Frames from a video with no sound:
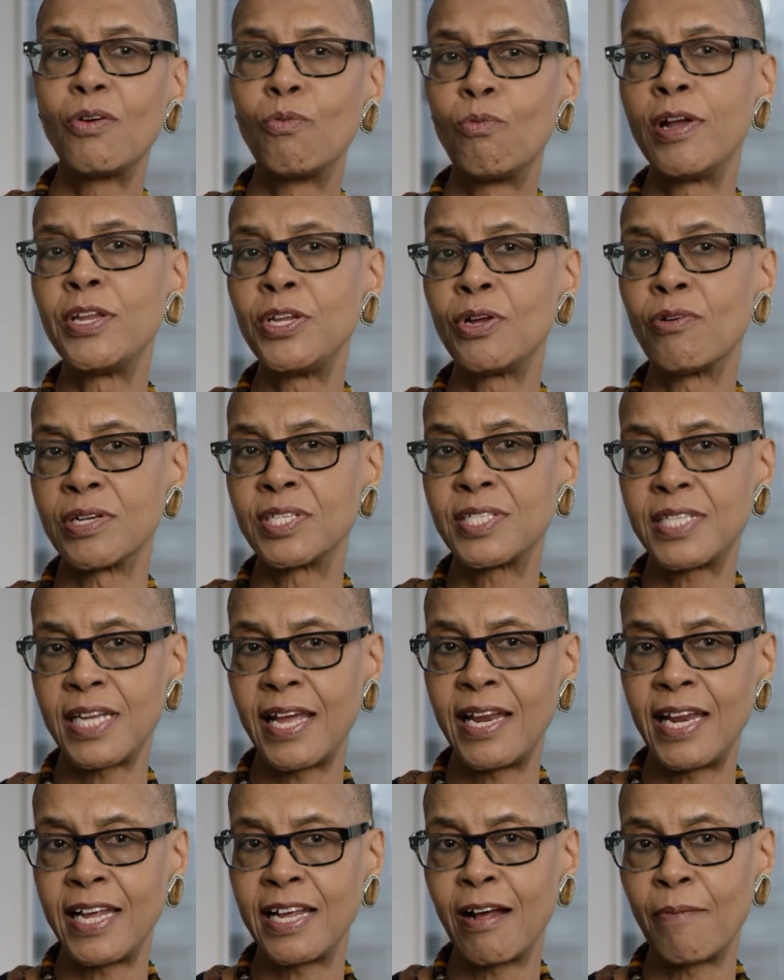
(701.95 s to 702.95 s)
when you are
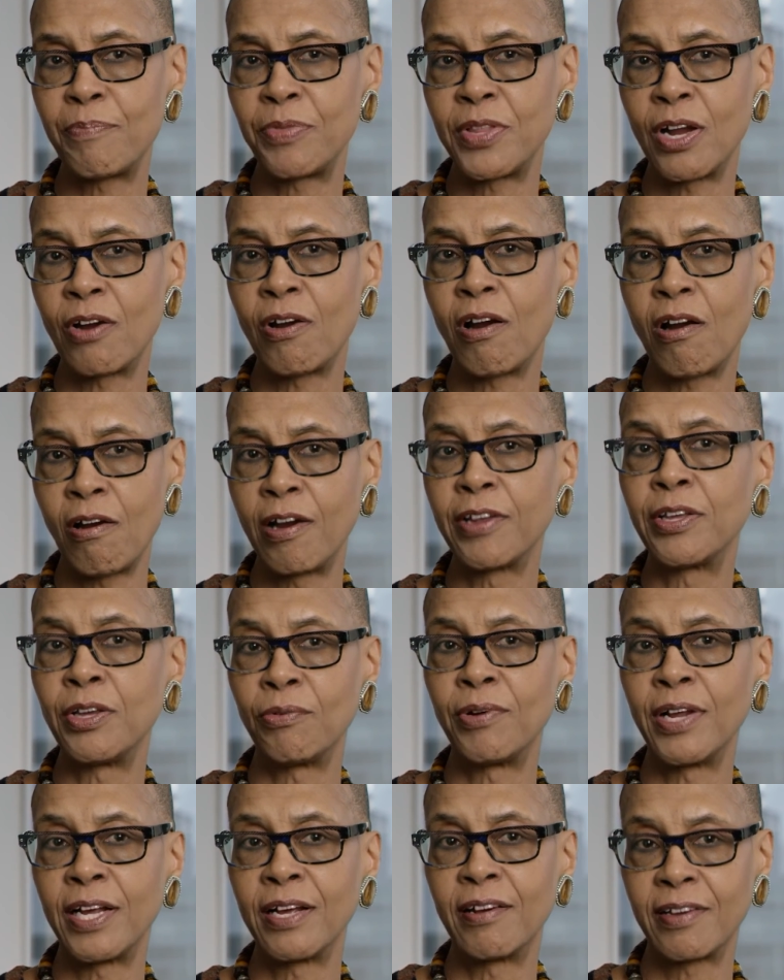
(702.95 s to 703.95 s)
standing up there
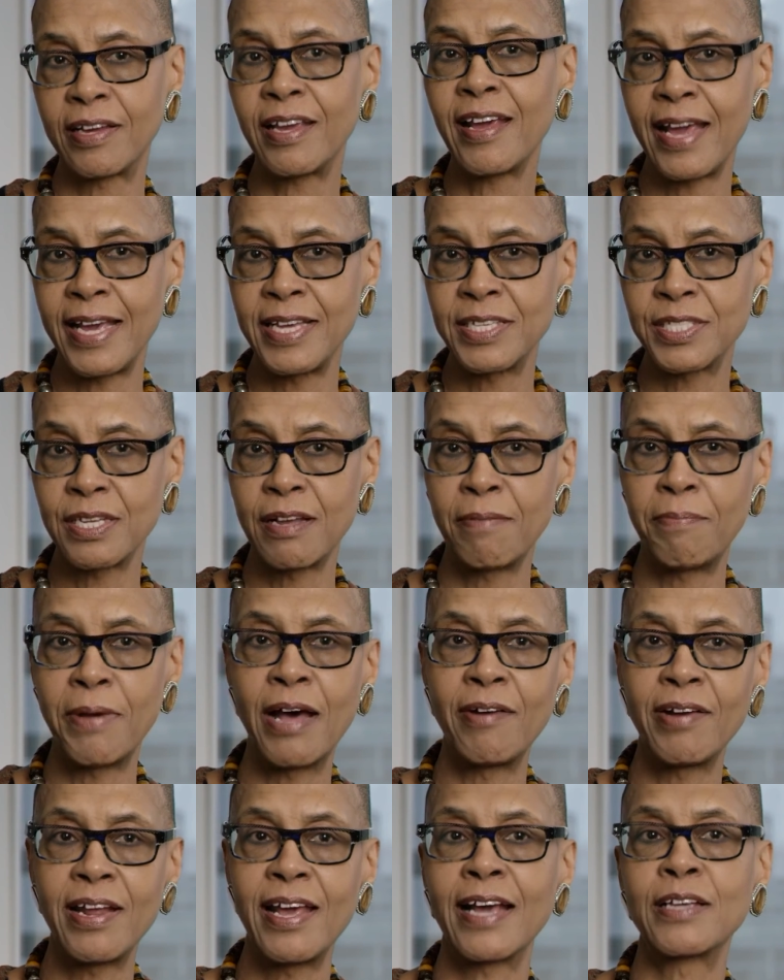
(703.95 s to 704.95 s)
arguing a case
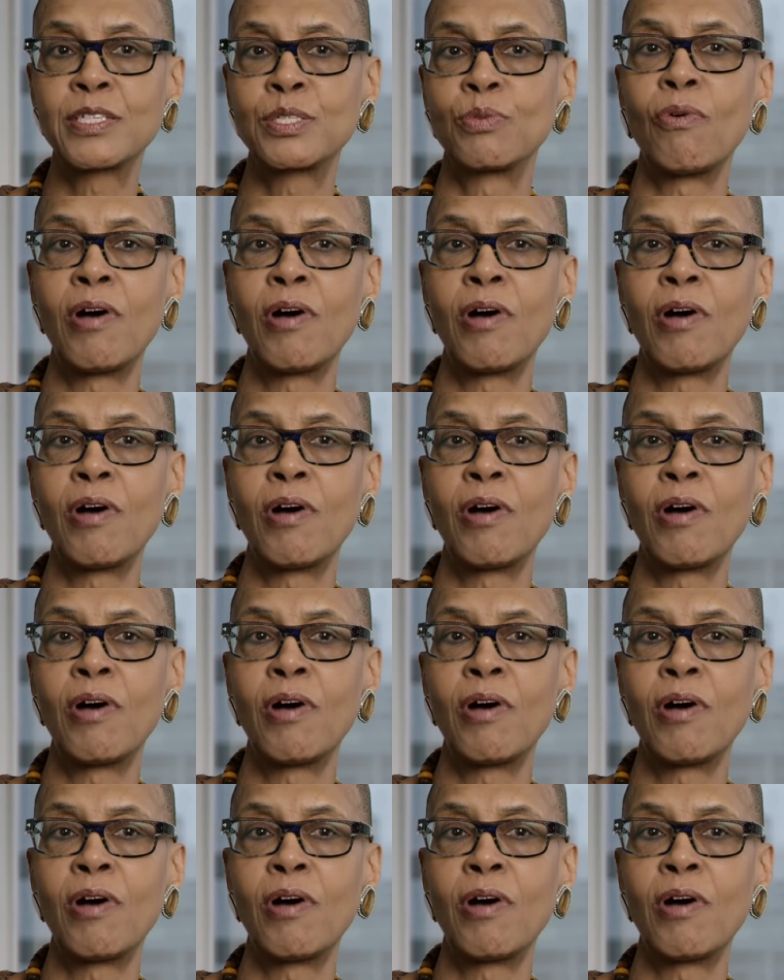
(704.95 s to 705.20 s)
about X,